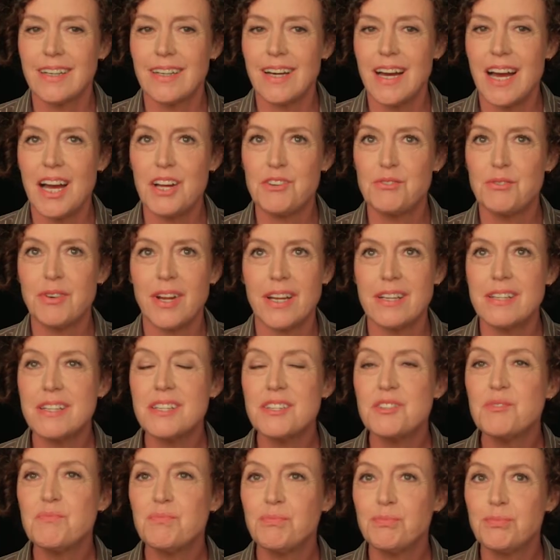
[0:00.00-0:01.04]
I read
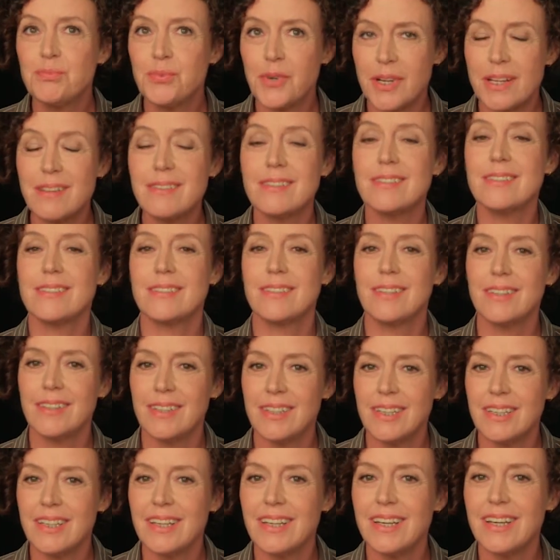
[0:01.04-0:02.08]
it
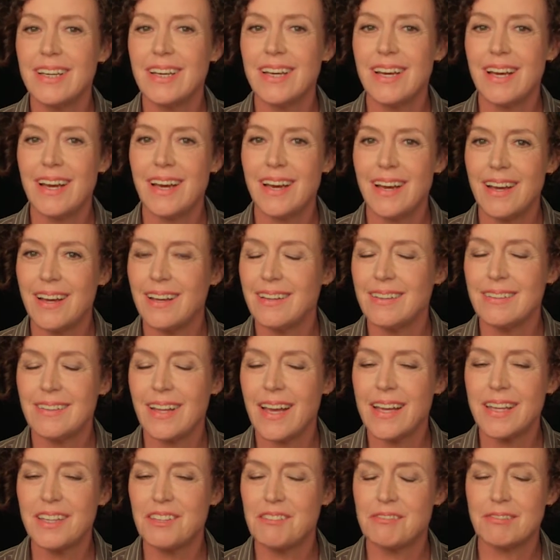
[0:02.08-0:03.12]
breathlessly,
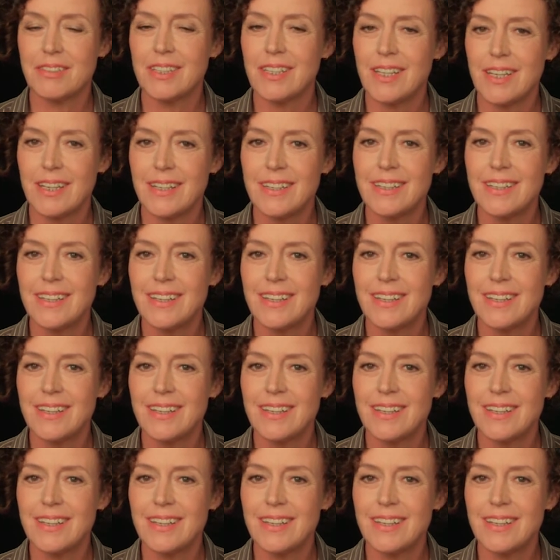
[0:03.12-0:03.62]
like a thriller.